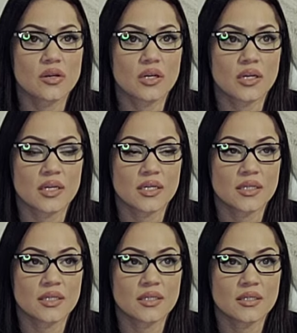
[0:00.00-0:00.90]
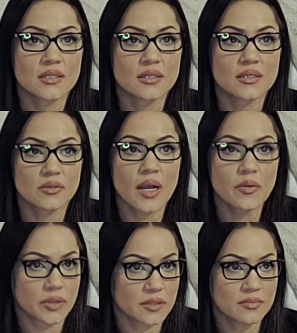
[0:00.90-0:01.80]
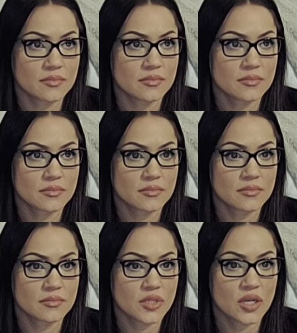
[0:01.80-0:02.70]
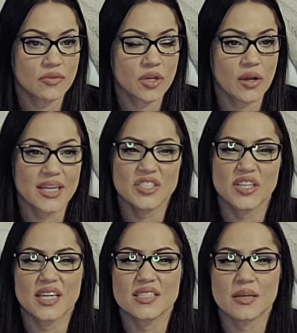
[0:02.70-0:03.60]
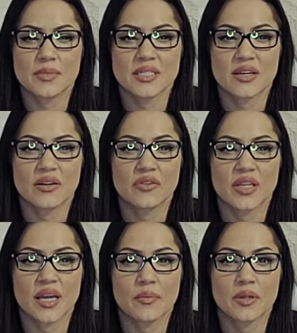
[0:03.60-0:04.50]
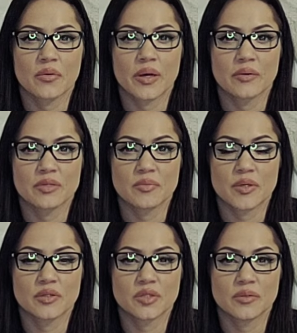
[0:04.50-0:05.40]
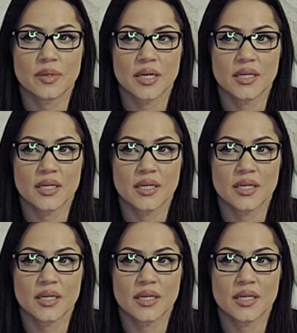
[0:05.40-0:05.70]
on the right one. You never know. I guess you can't say missed out. Everything happened the way it was supposed to, but